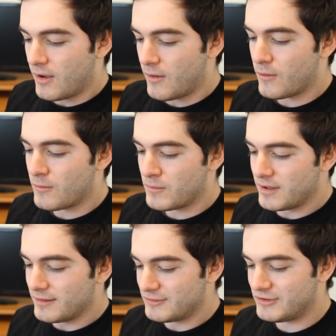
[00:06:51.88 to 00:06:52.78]

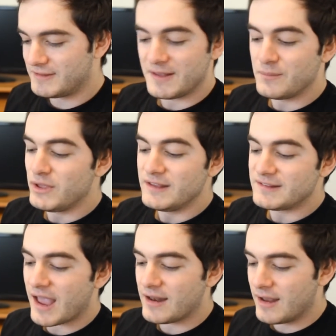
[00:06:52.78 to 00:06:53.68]
Home, she simply
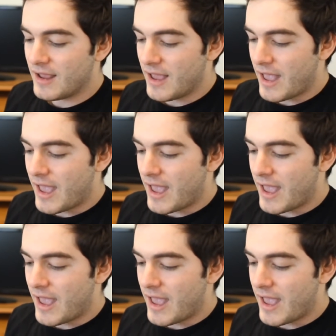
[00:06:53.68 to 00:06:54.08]
said.